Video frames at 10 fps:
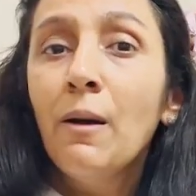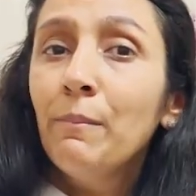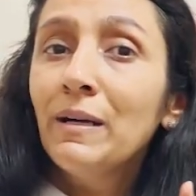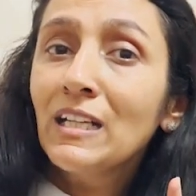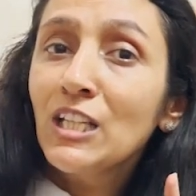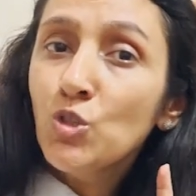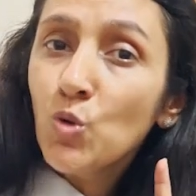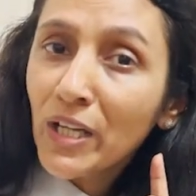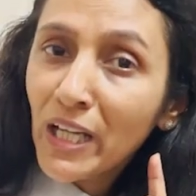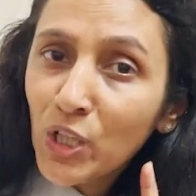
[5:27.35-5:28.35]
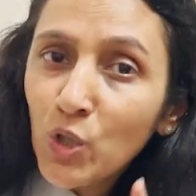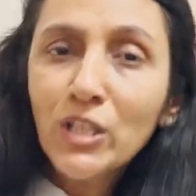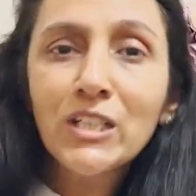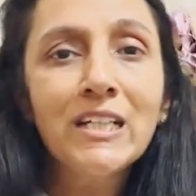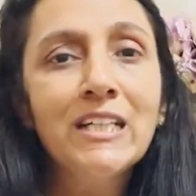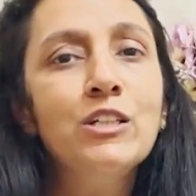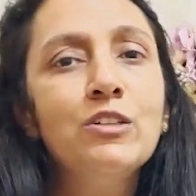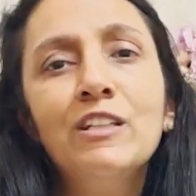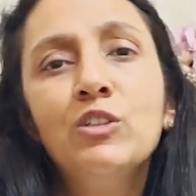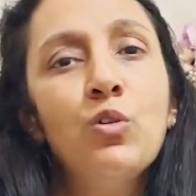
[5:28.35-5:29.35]
but you cannot treat it
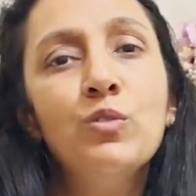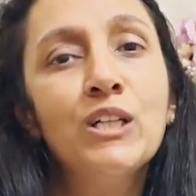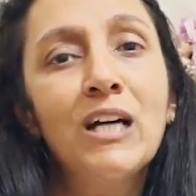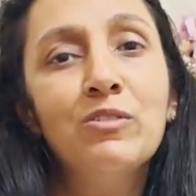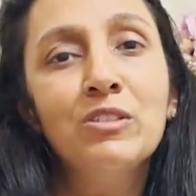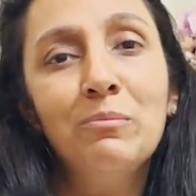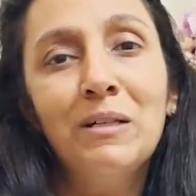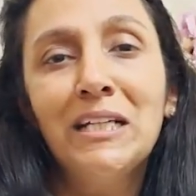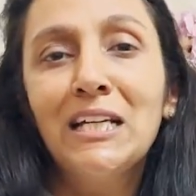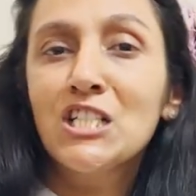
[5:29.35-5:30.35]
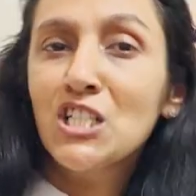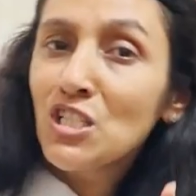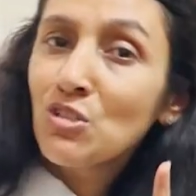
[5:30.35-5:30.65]
with over-the-counter medications.